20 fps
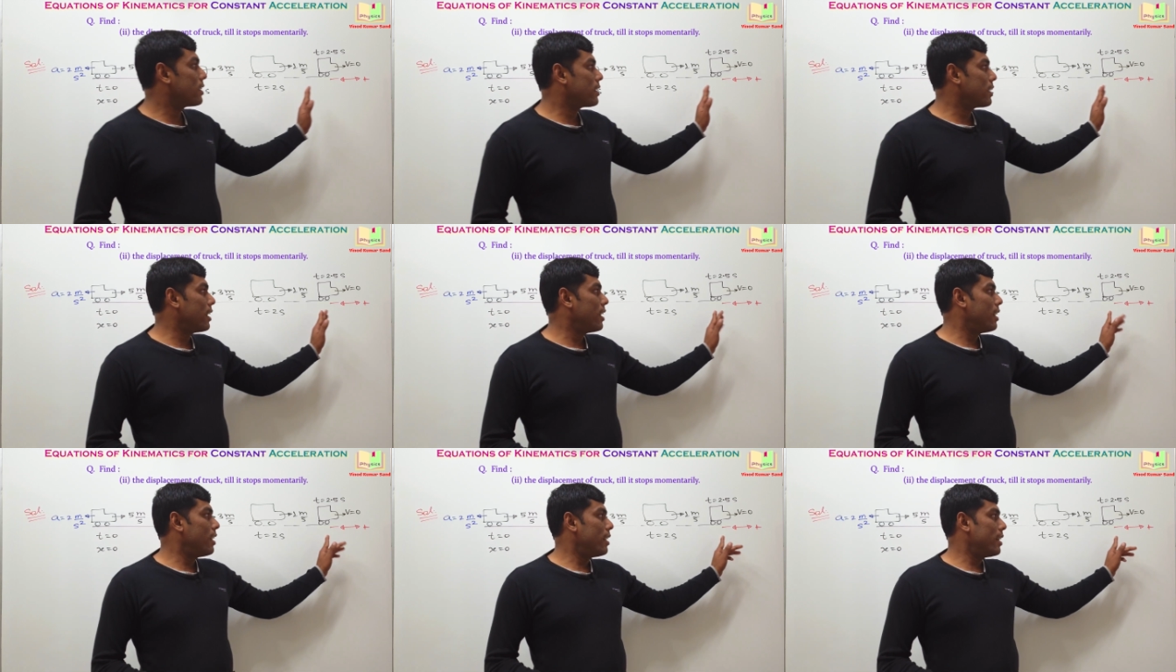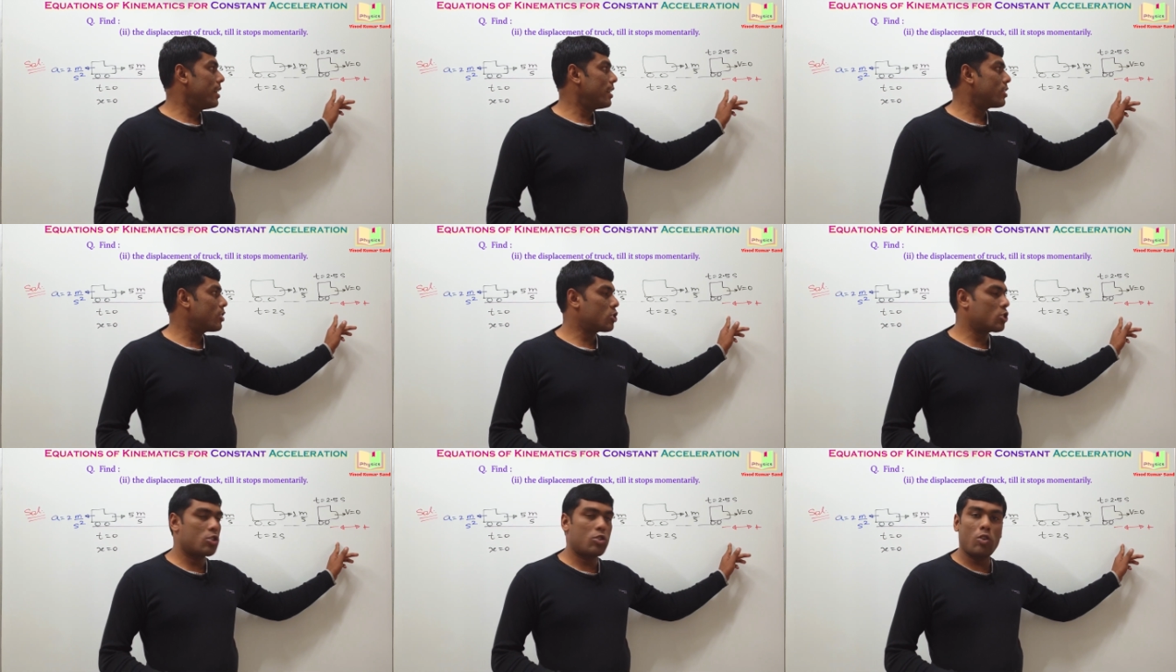till
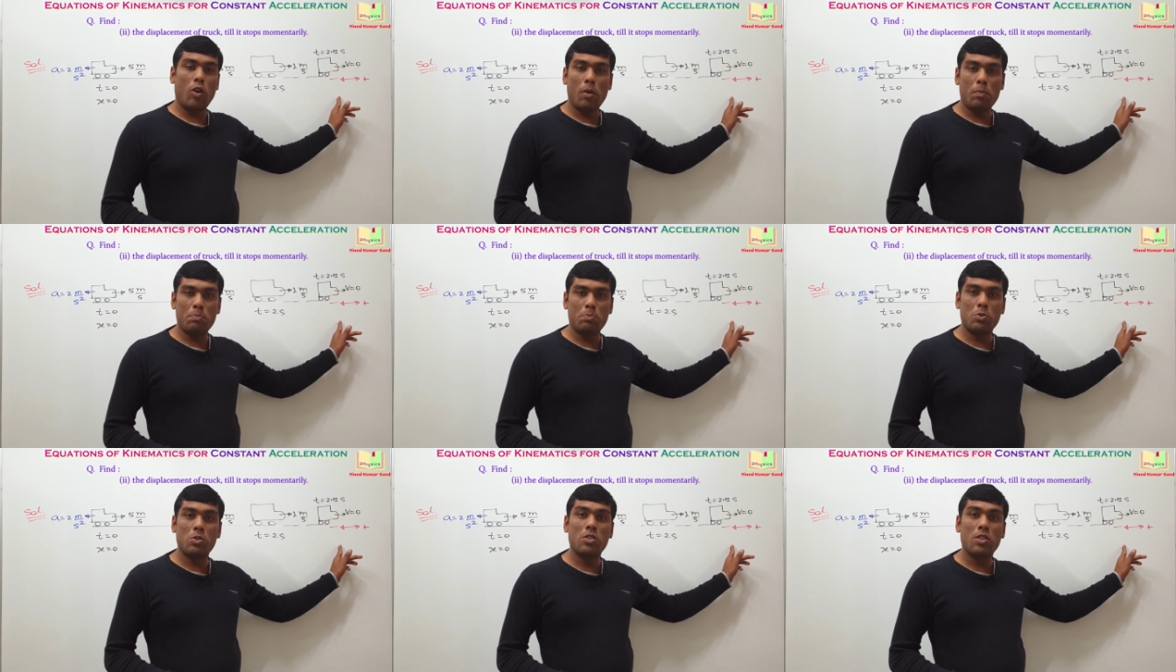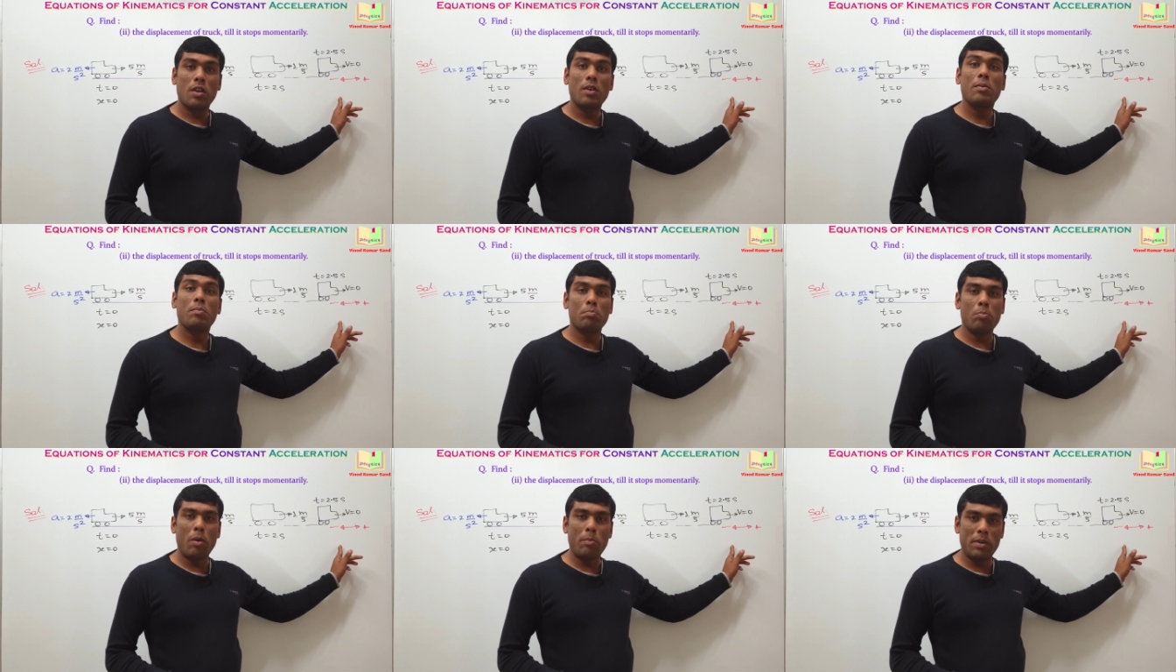it
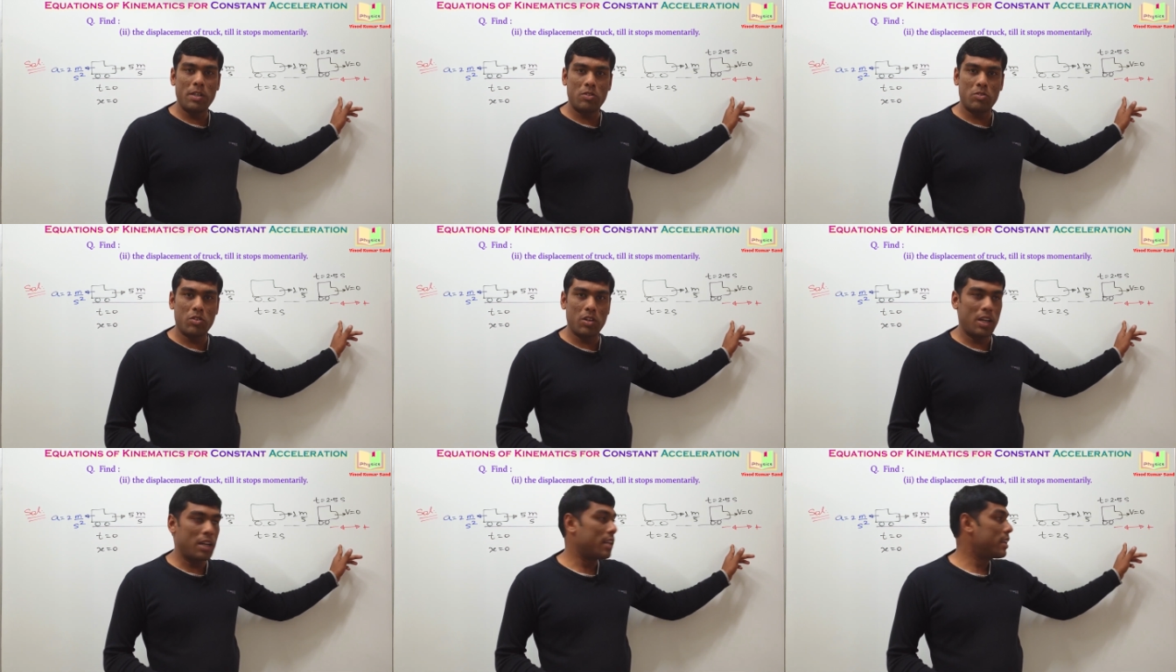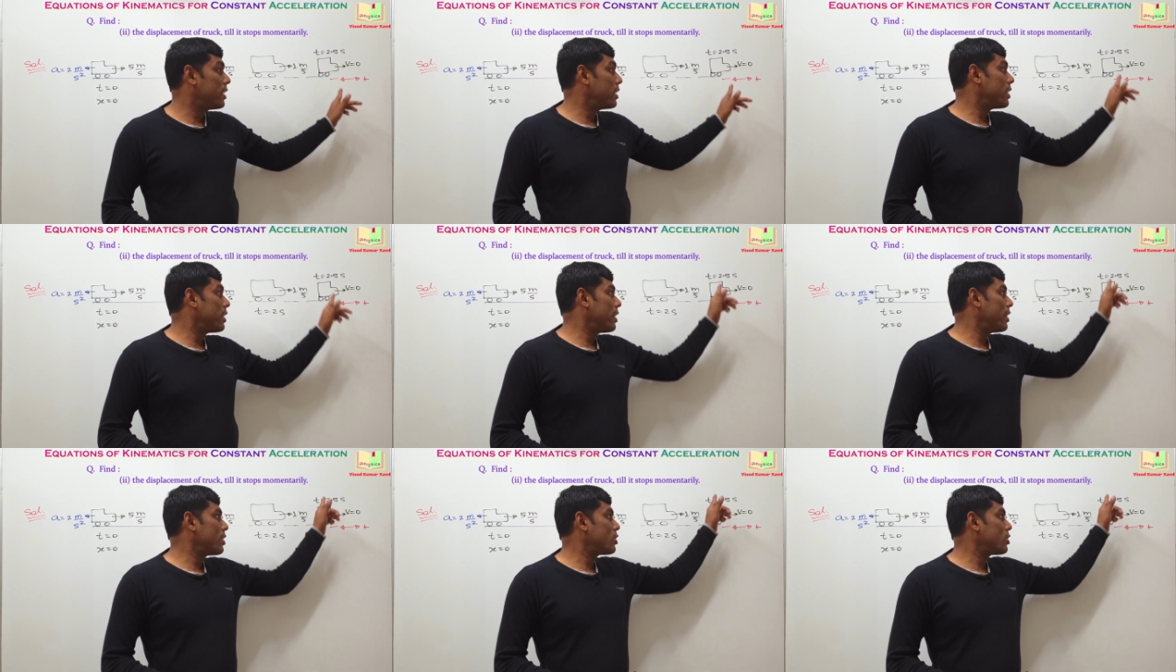stops momentarily.